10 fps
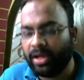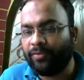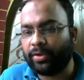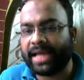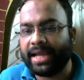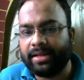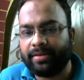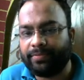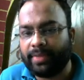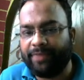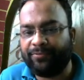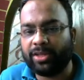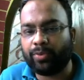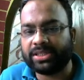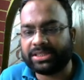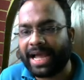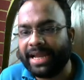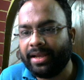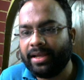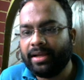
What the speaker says: For sine, if this was sine,